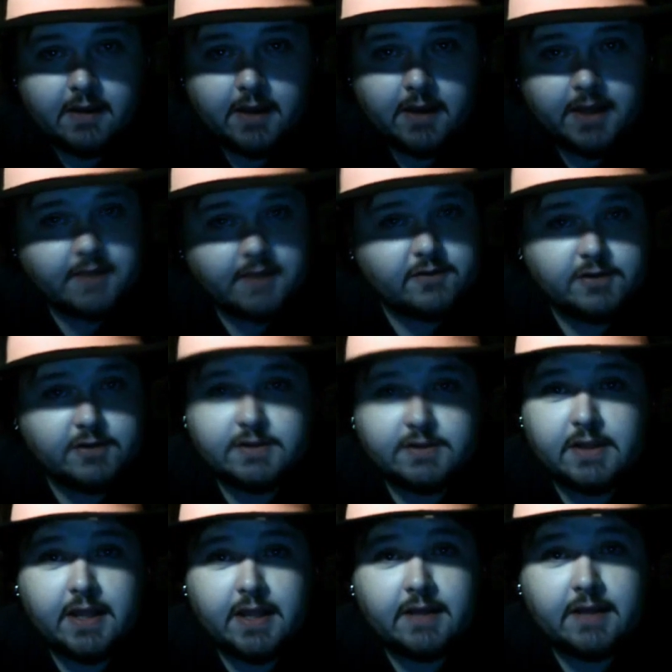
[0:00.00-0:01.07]
And it's
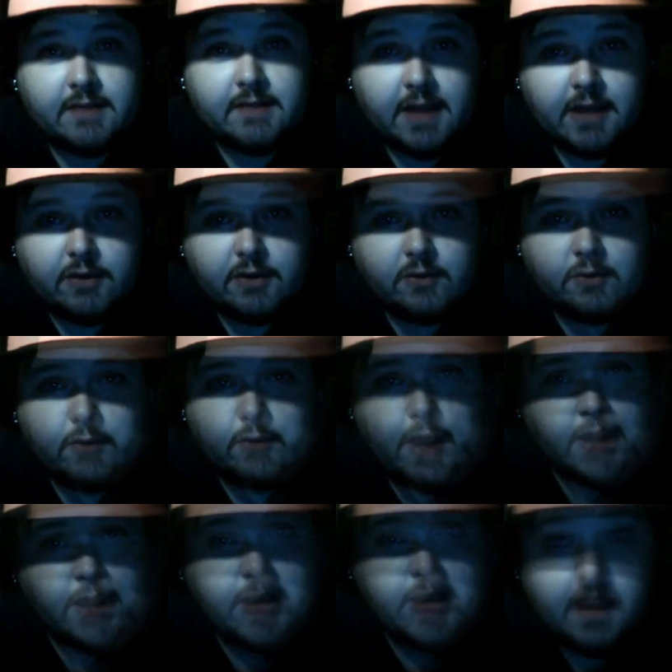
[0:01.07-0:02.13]
usually the last thing I do
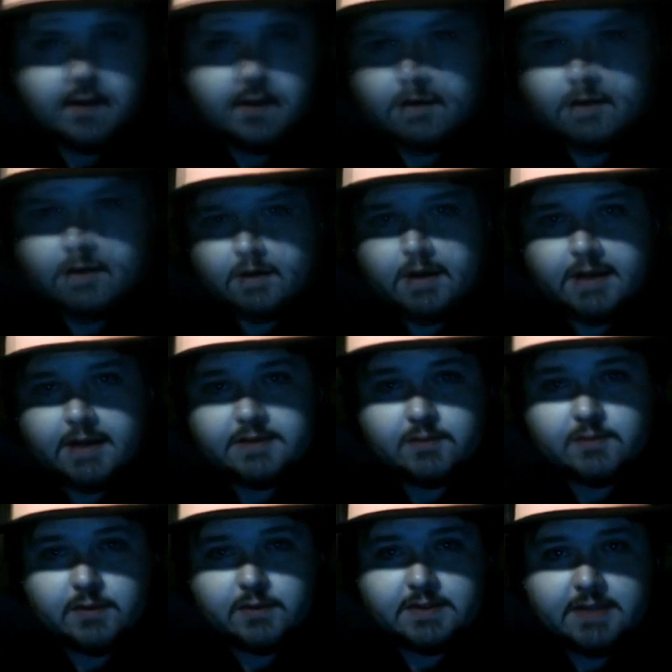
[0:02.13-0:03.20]
at night. I
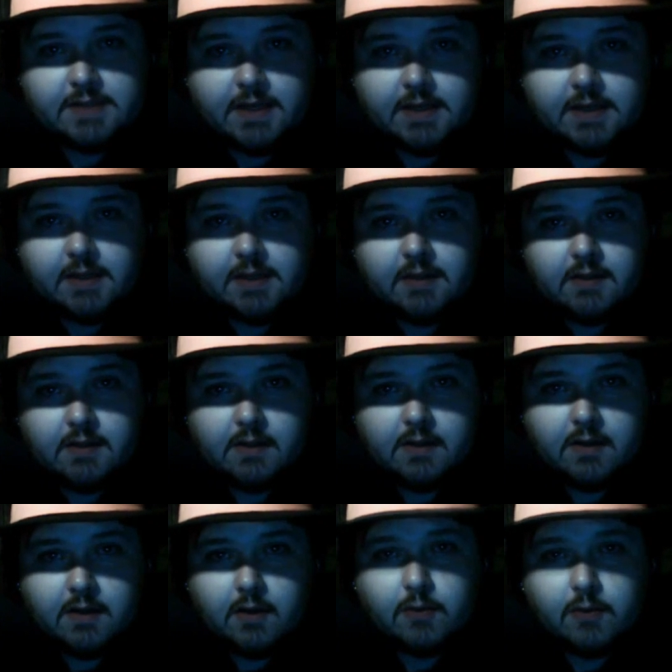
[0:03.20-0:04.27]
just want to say
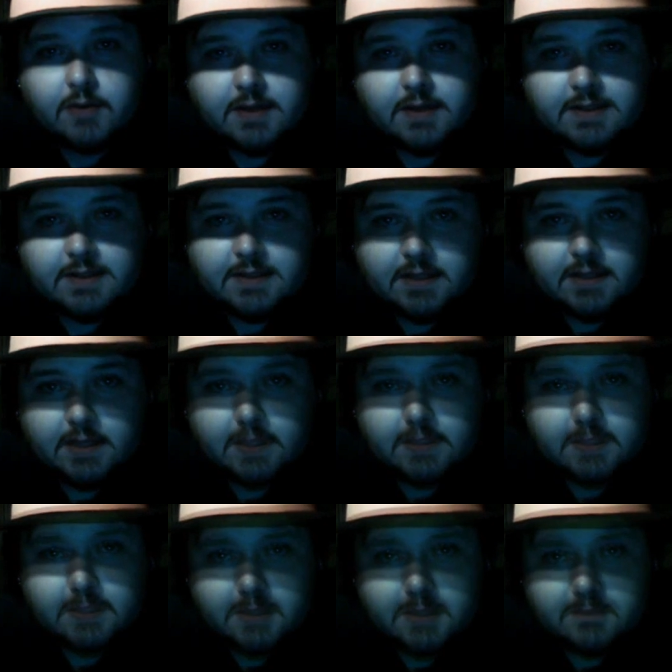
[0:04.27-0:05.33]
Save. Old Klutzy
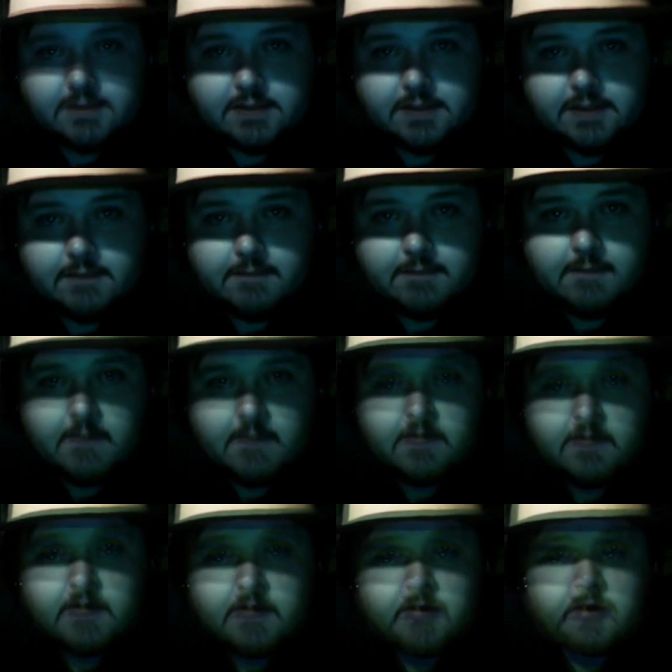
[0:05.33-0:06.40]
Klutz loves you. Klutz
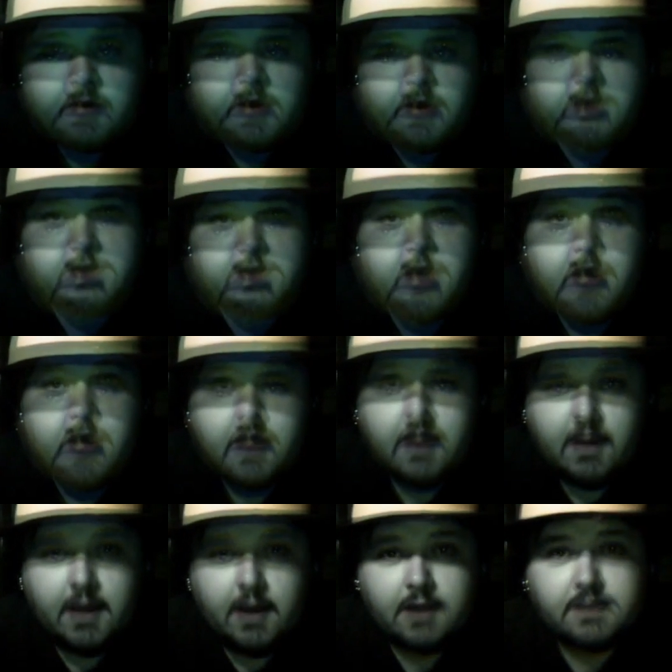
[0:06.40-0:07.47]
loves you. And take
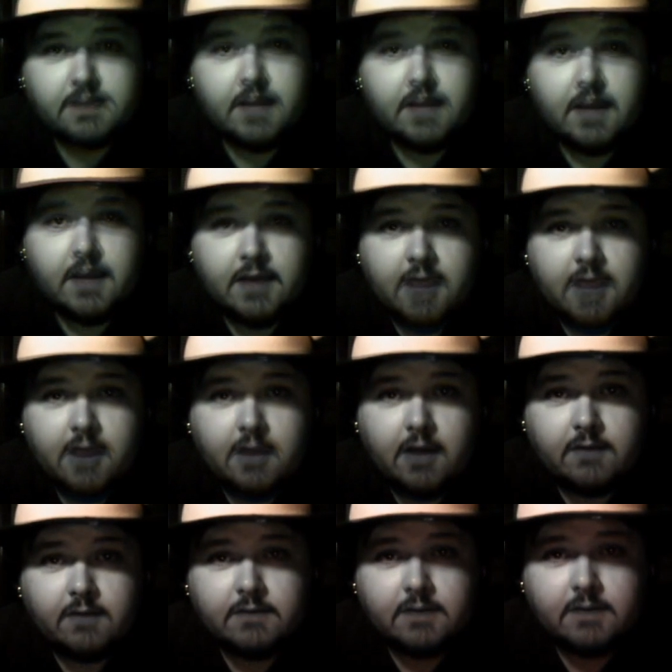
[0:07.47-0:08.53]
care. Take care.
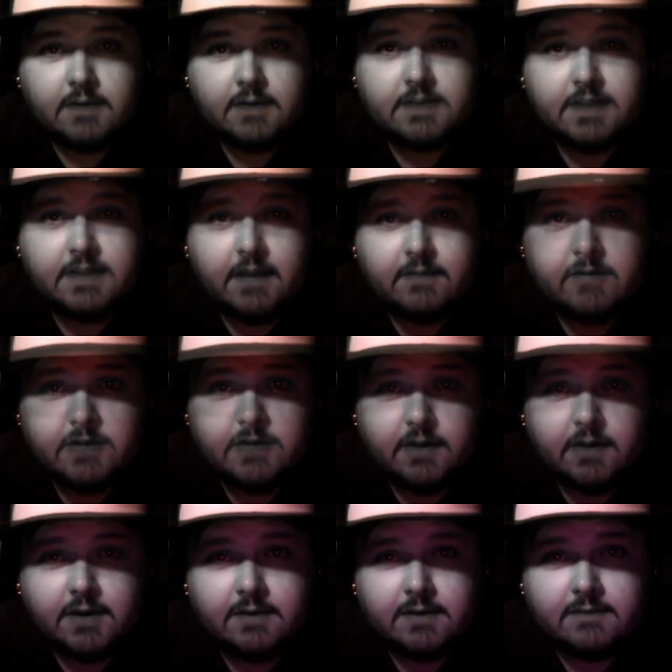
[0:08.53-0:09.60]
Safe church. Save
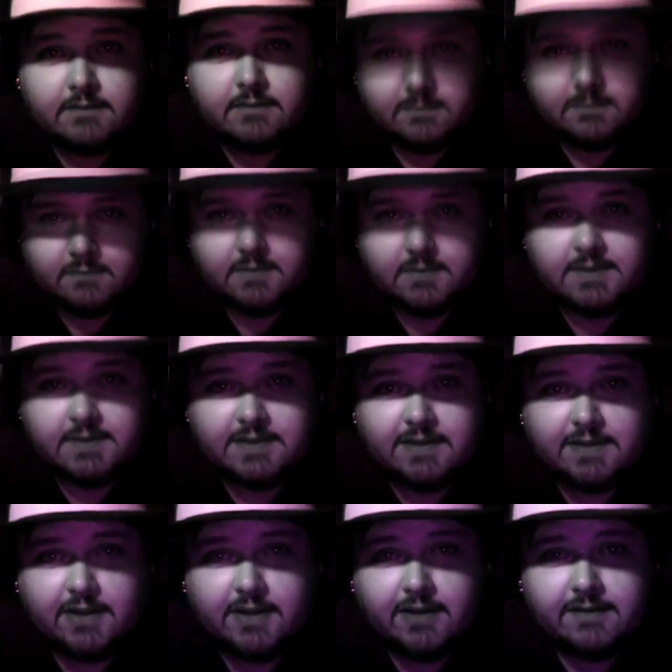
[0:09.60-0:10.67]
church. This is
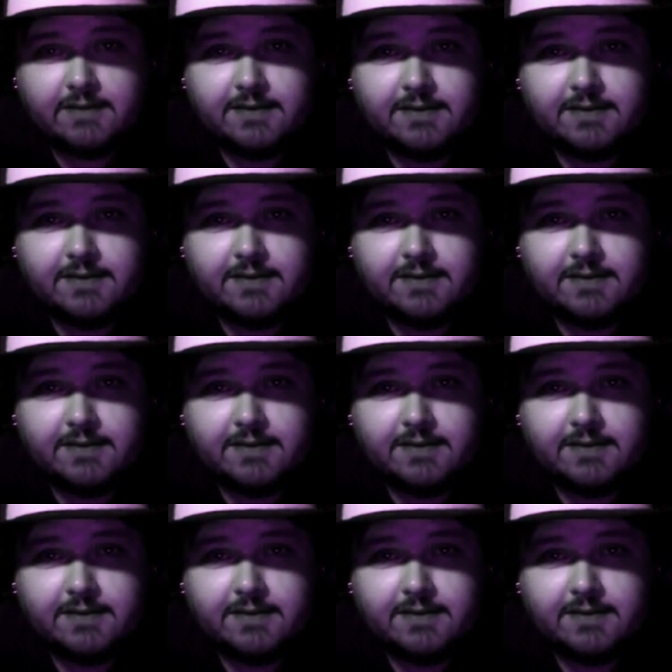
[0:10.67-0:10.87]
Klutz.